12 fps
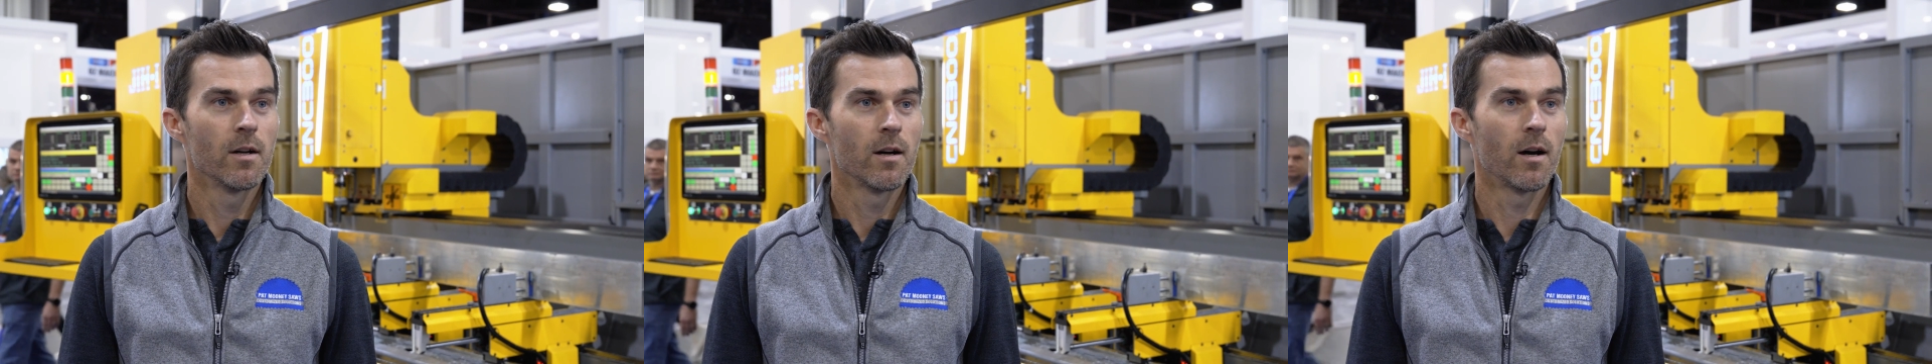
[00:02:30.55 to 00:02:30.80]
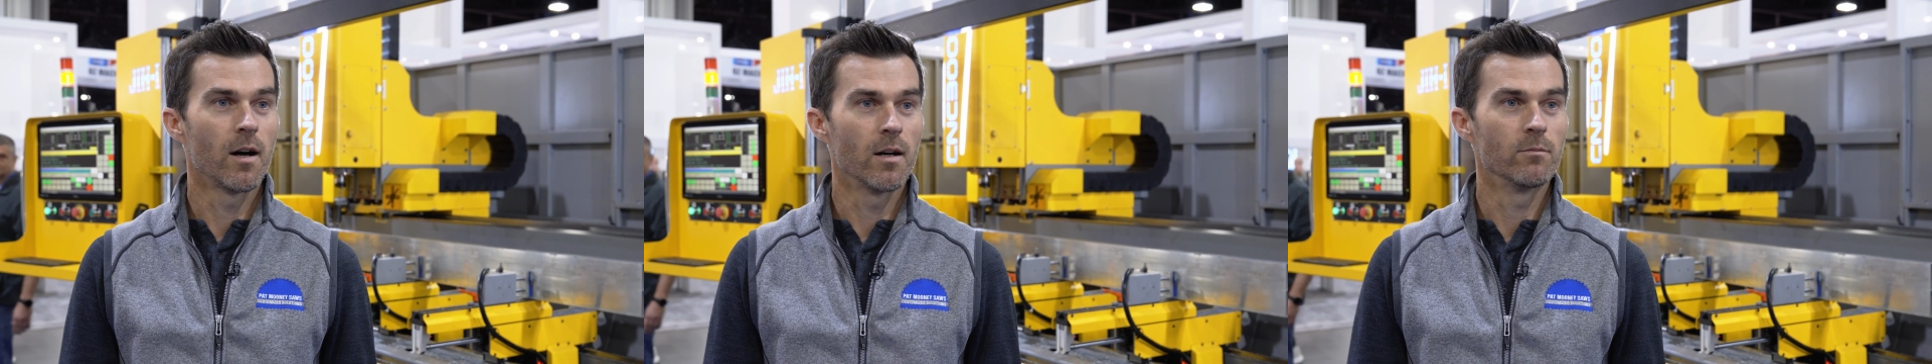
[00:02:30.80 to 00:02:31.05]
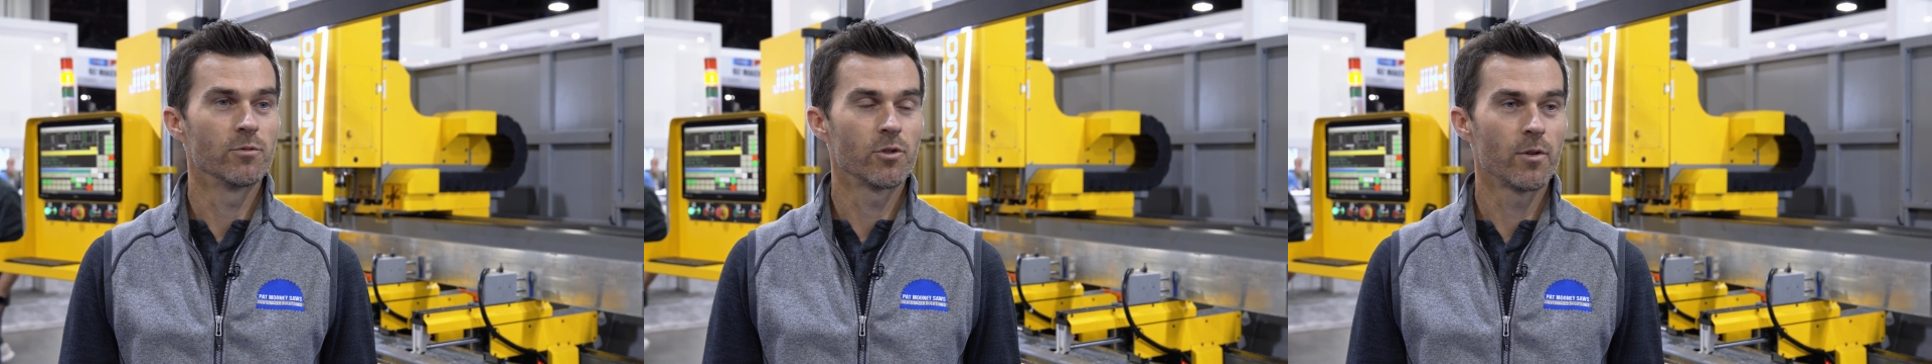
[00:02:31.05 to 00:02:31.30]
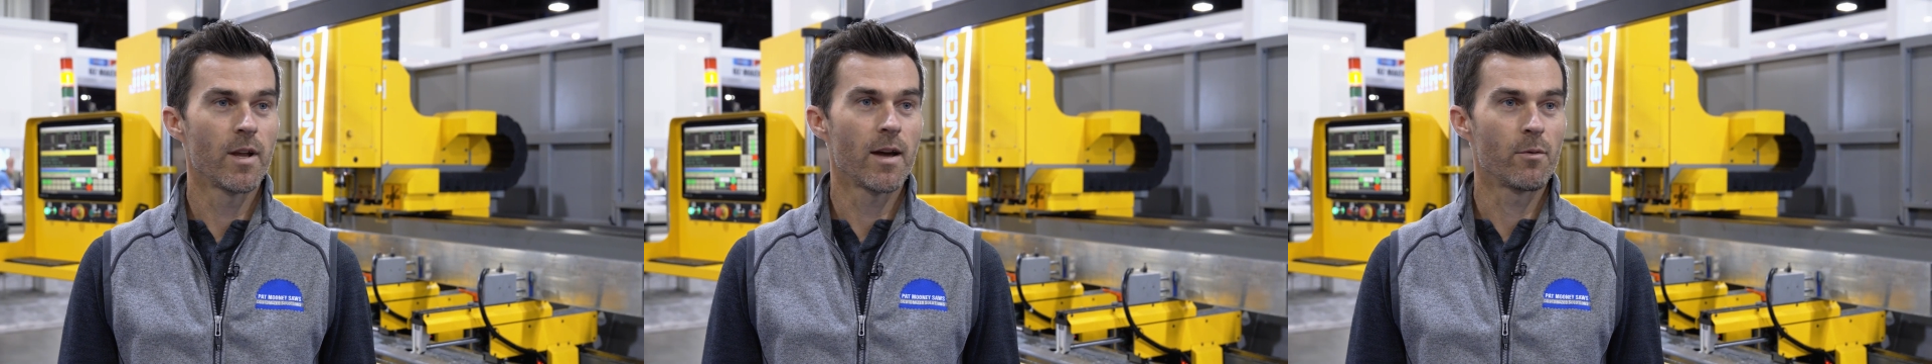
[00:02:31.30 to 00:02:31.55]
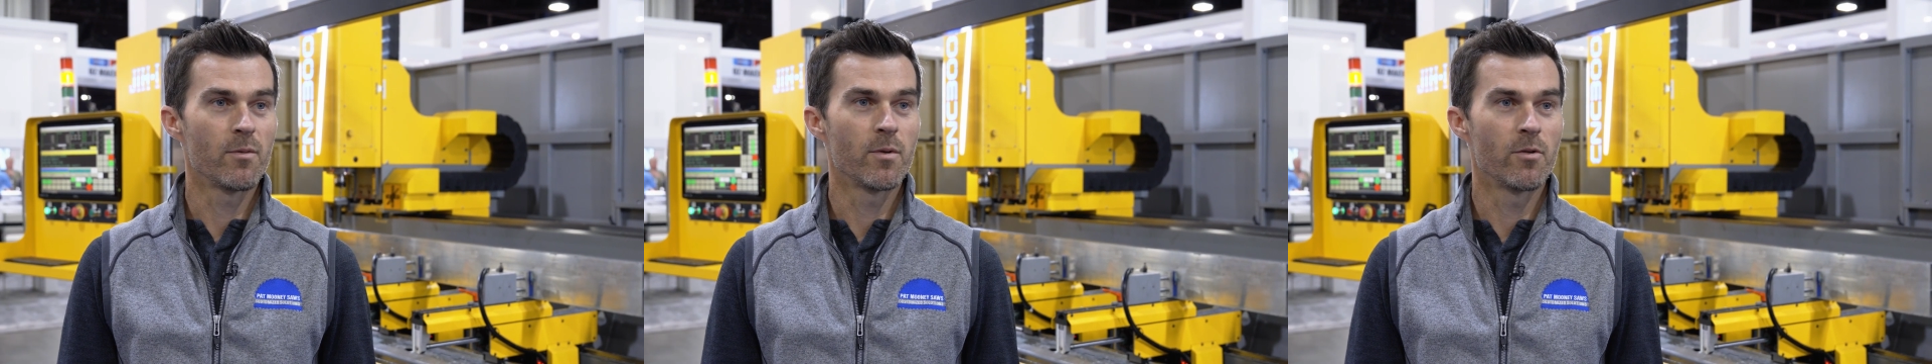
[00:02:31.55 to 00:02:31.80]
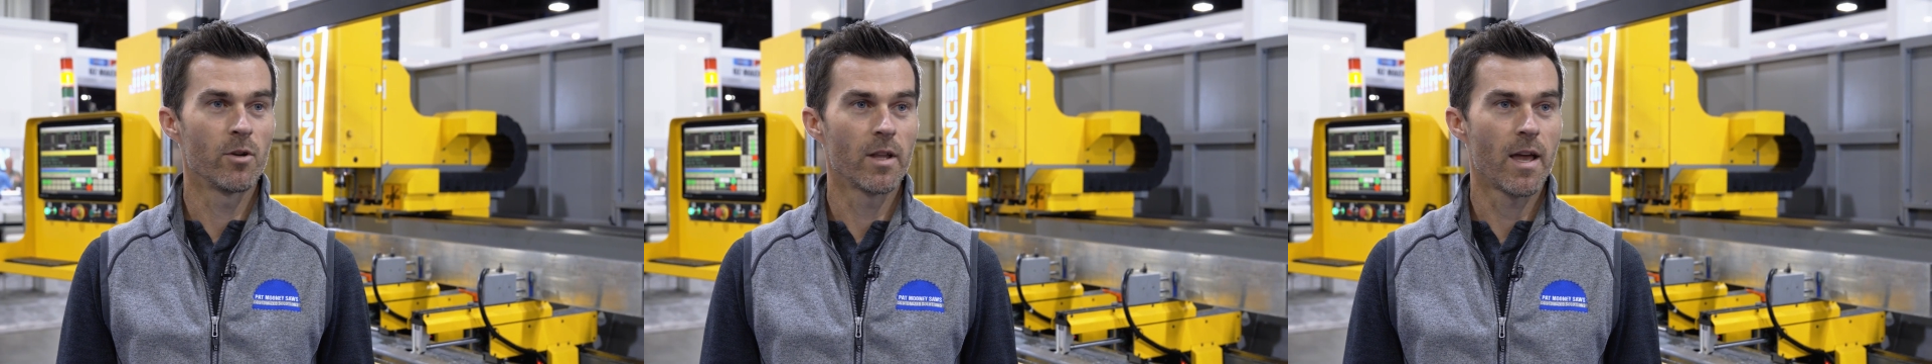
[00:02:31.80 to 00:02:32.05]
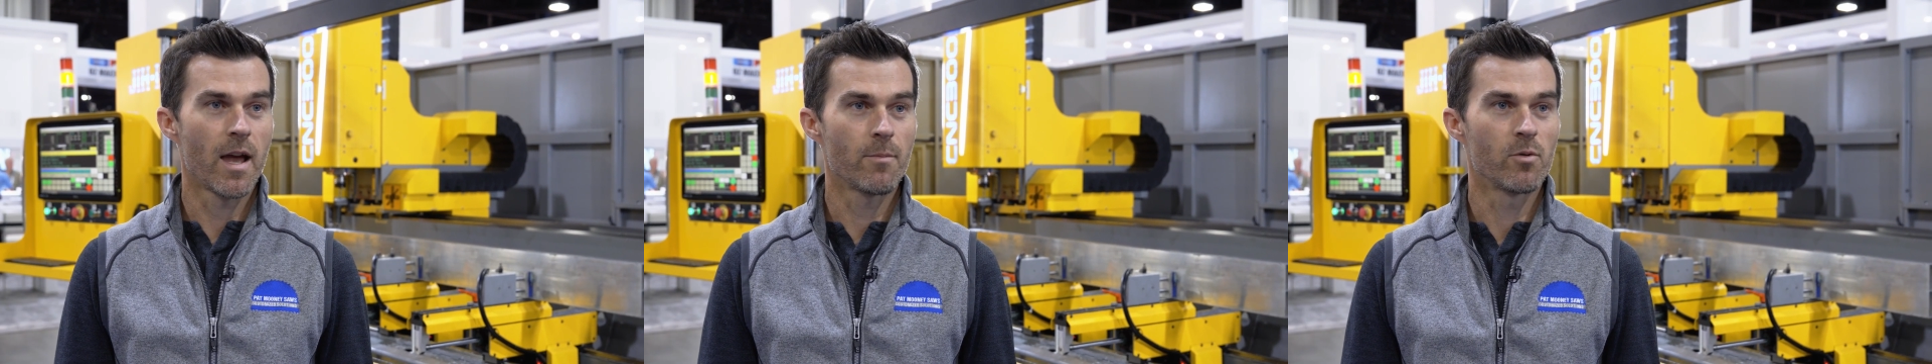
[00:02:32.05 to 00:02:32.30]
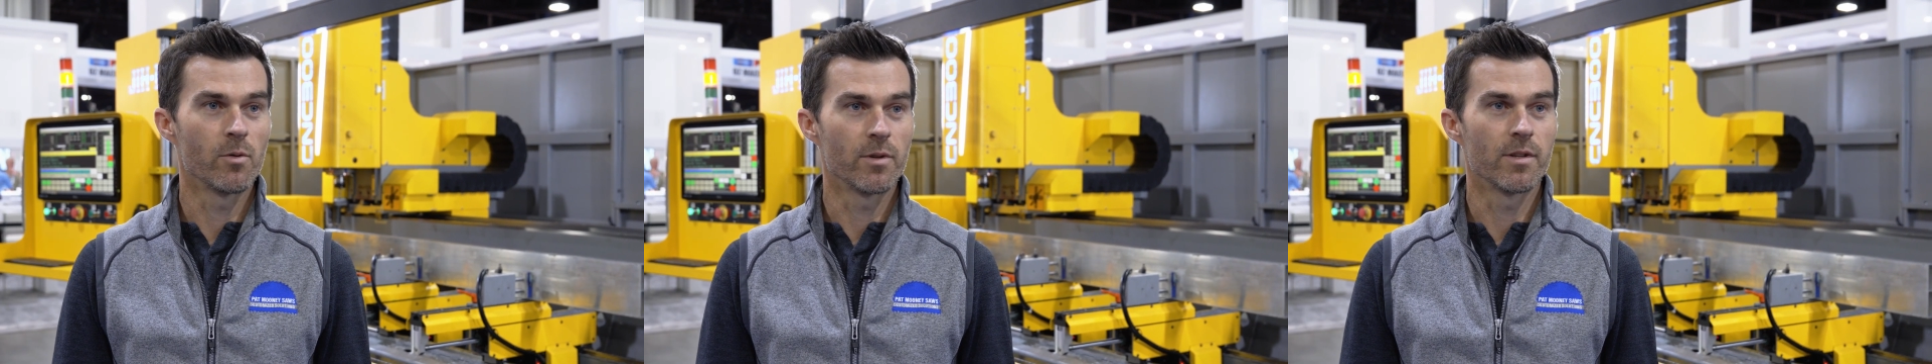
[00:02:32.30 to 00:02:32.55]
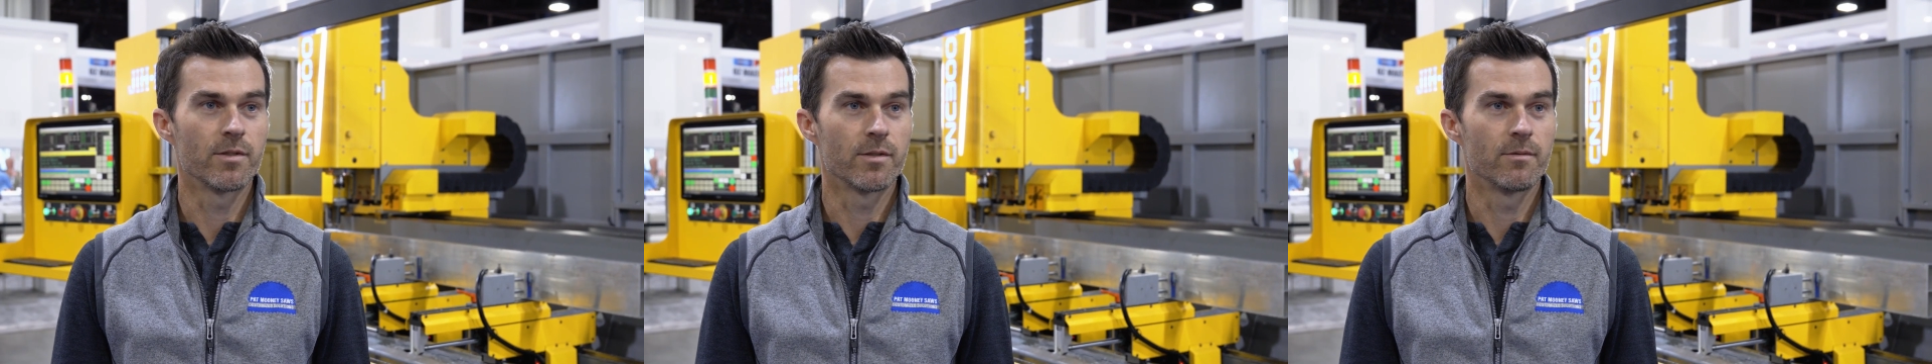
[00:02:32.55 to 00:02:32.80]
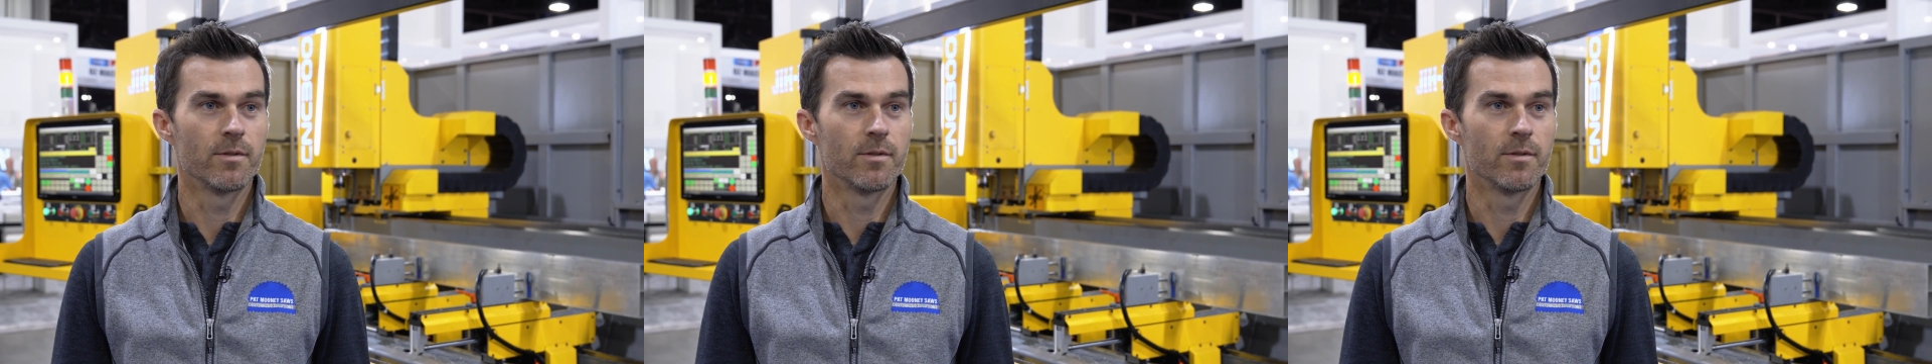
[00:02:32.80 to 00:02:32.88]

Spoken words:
So yeah, we've been really happy with this,